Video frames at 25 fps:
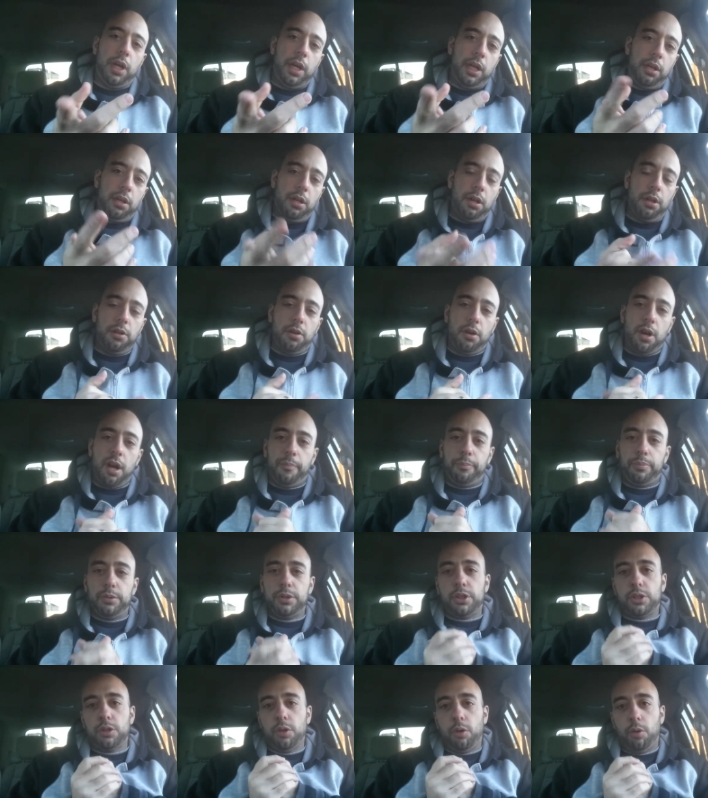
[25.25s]
another
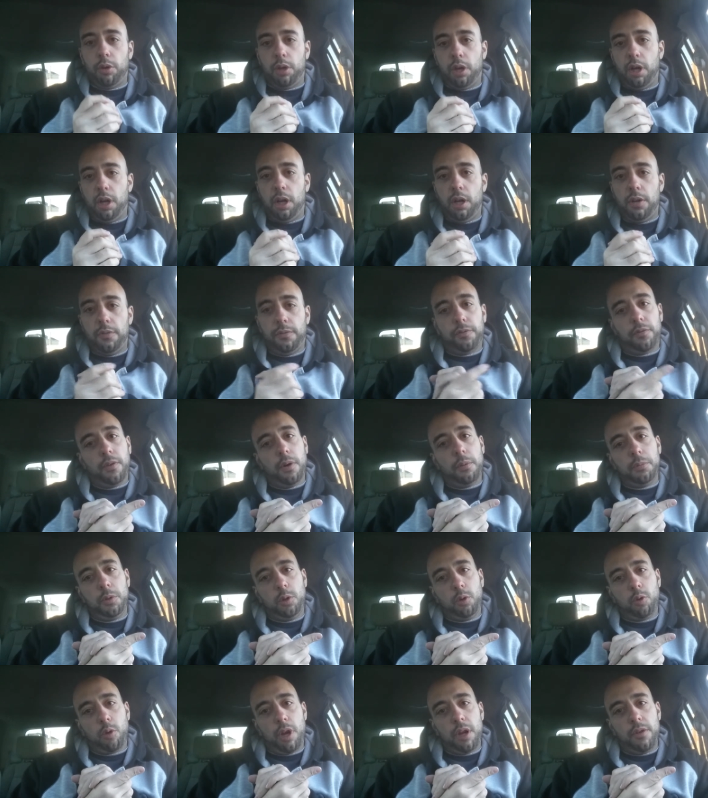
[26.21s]
episode of
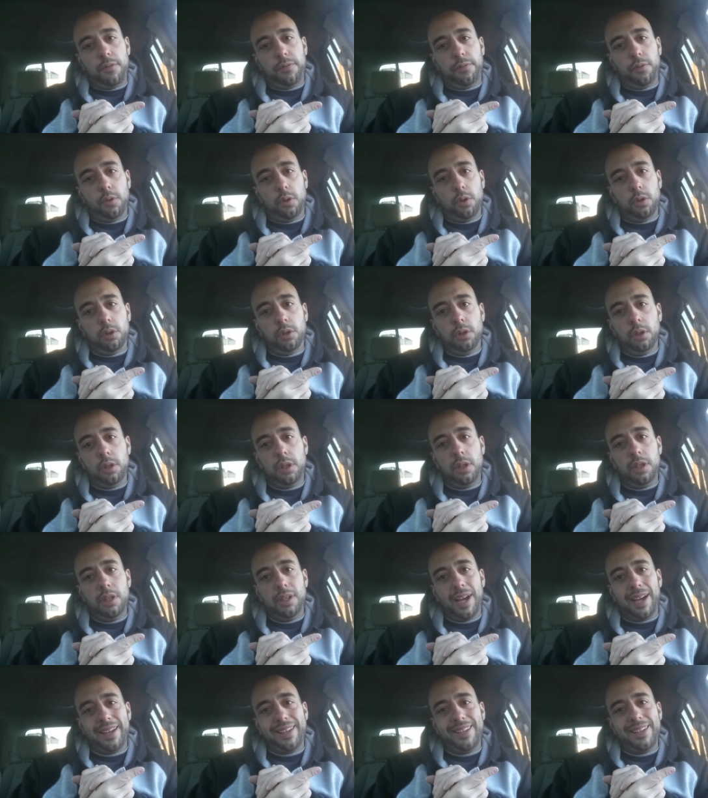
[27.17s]
From Grateful
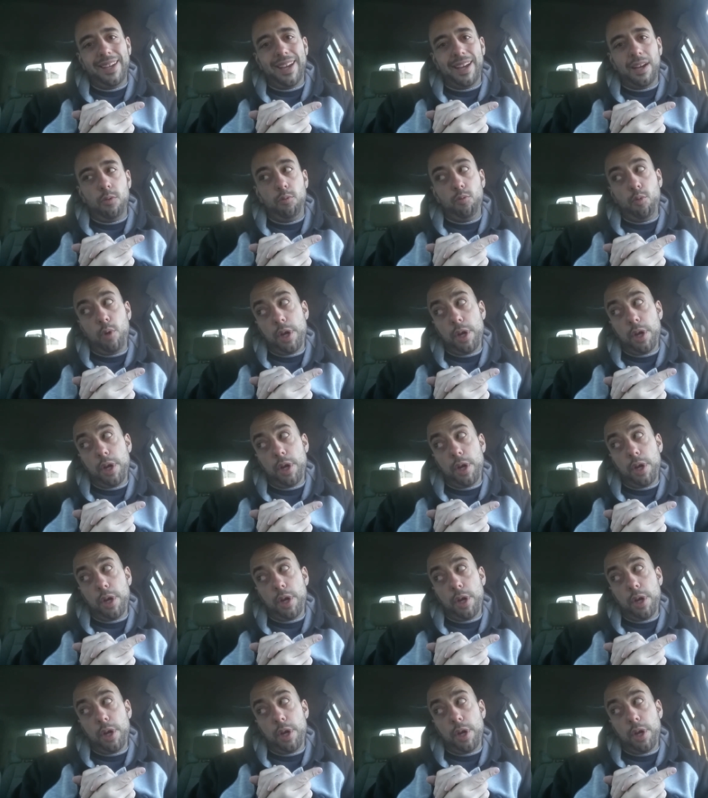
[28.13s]
yeah, yeah,